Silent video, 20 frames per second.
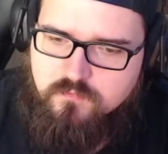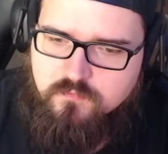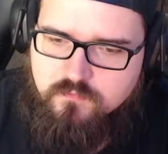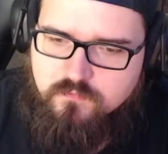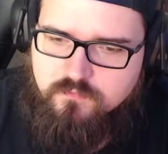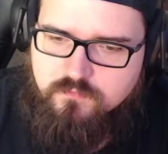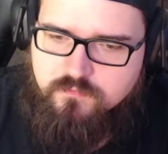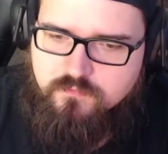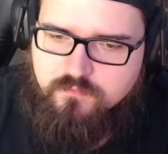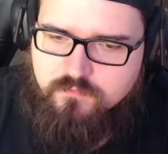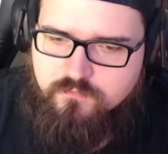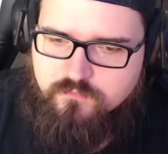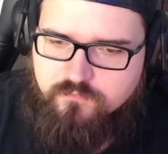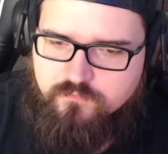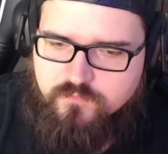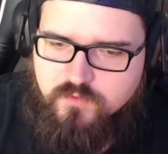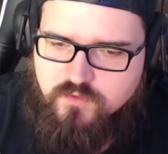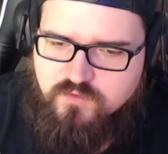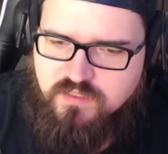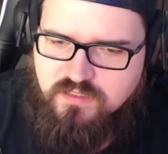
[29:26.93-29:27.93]

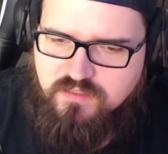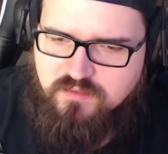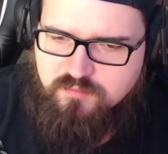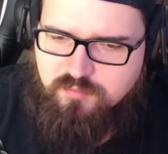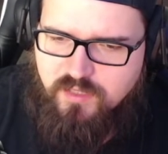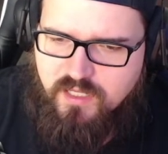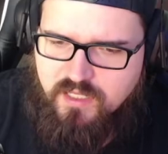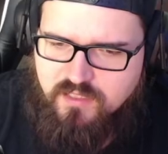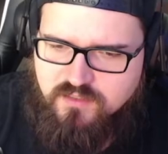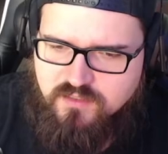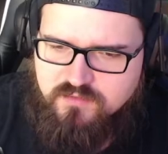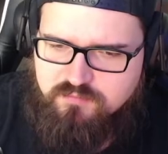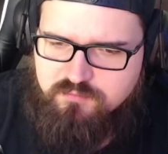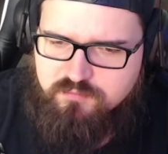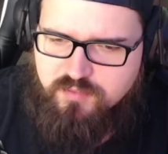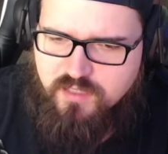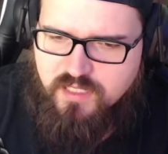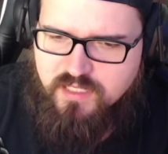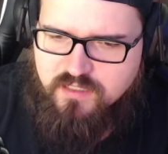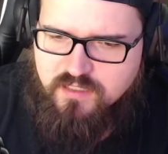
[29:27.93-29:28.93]
You take the
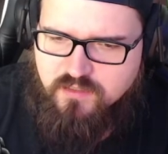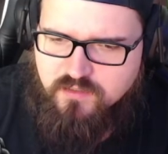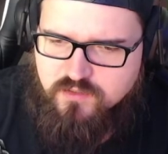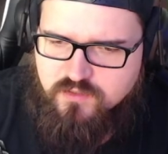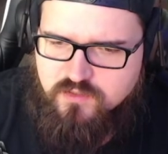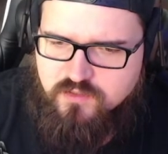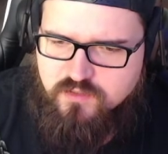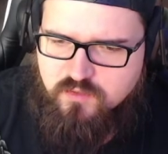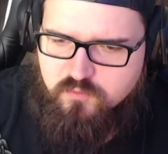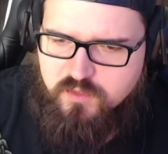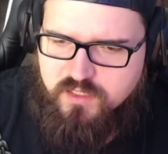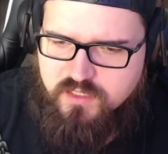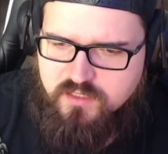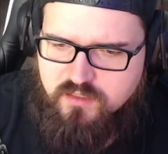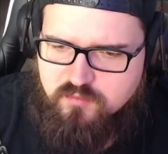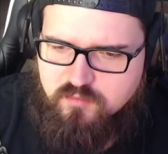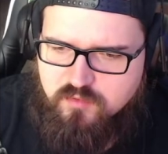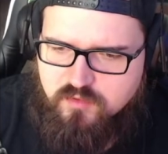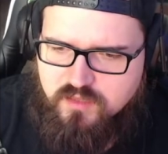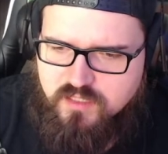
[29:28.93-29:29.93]
package. The way
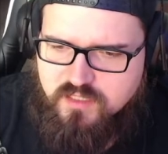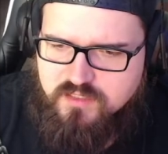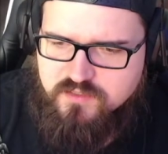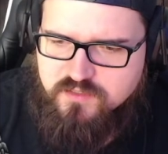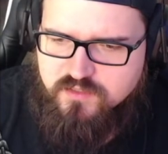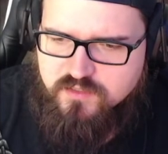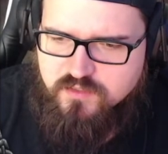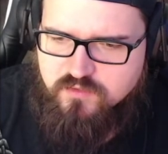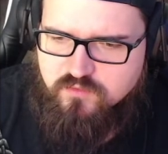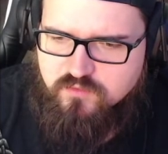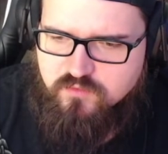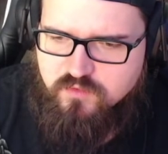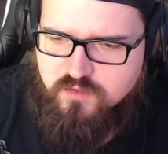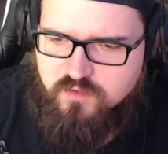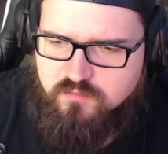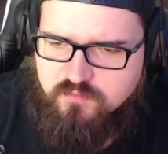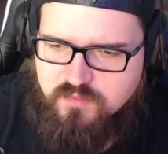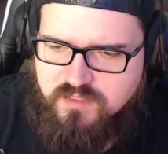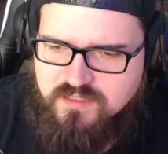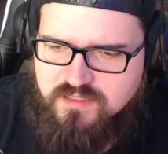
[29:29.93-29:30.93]
Narbo glares at you
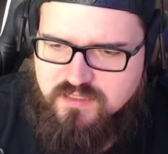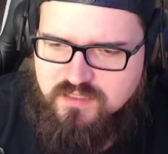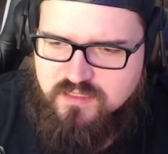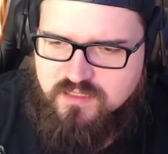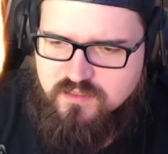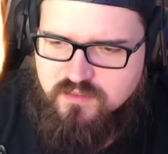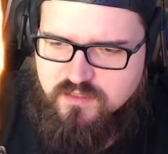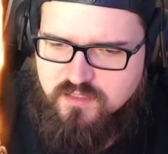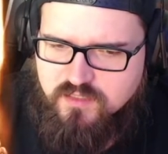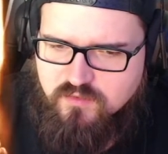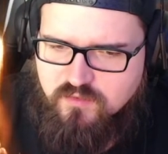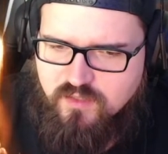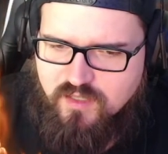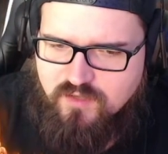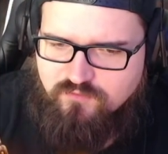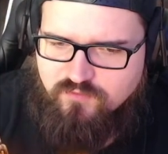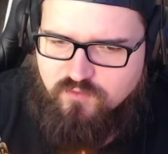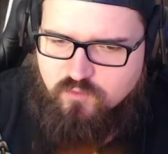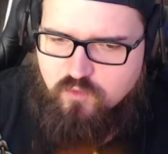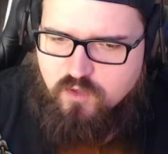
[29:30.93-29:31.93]
makes it clear that you
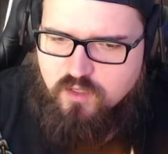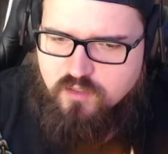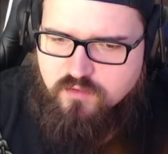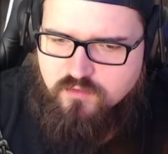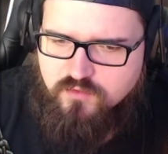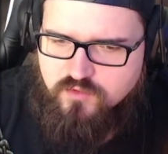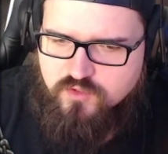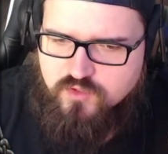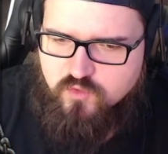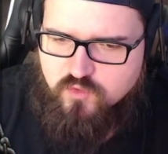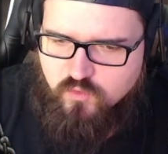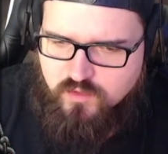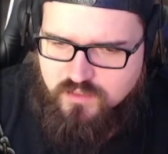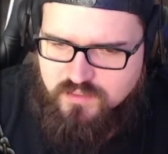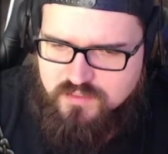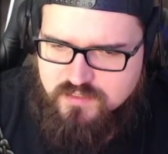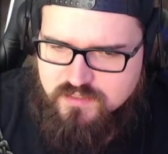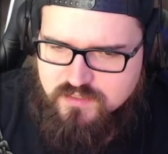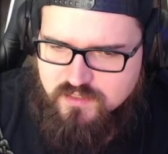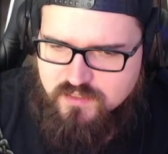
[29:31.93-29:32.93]
have no other
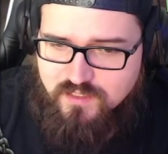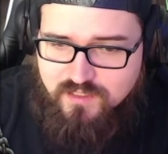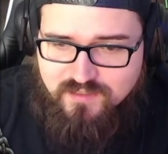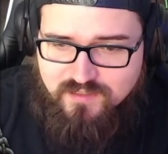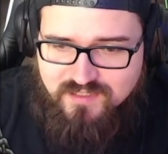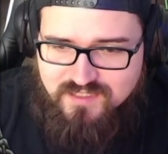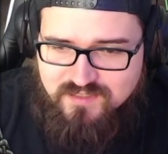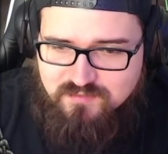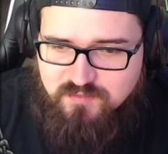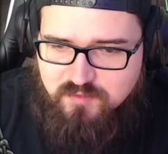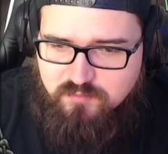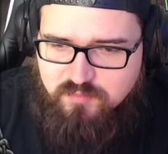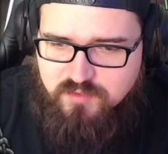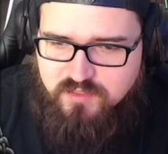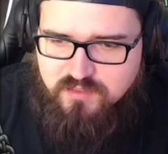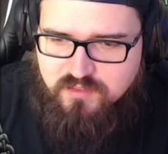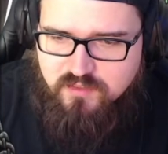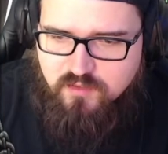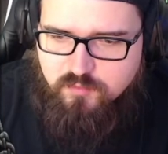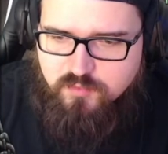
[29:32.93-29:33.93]
choice. This might be
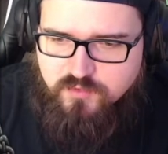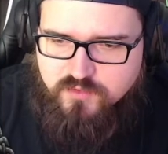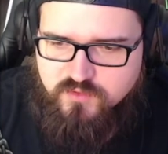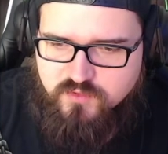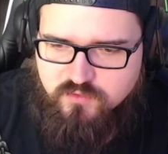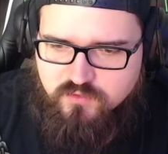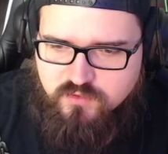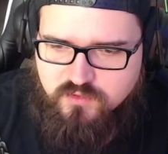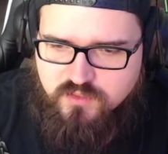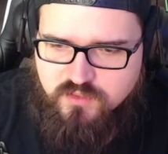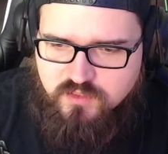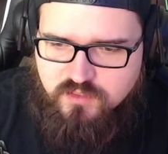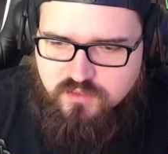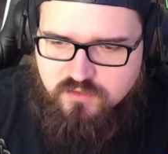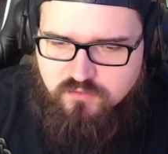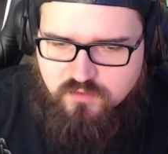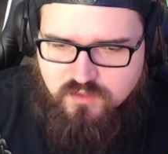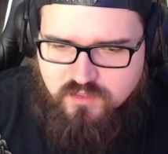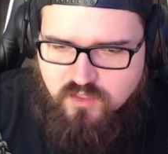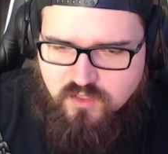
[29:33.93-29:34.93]
the opportunity
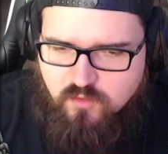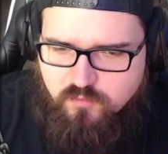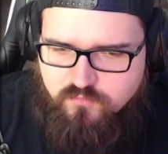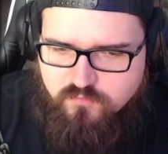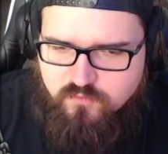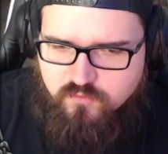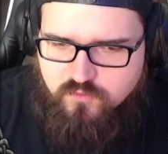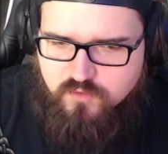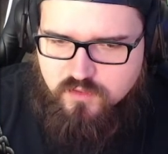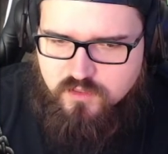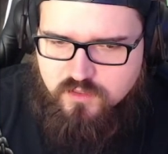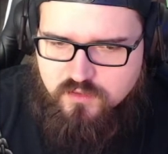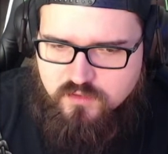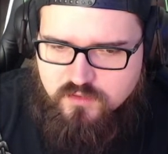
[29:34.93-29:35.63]
you had hoped for.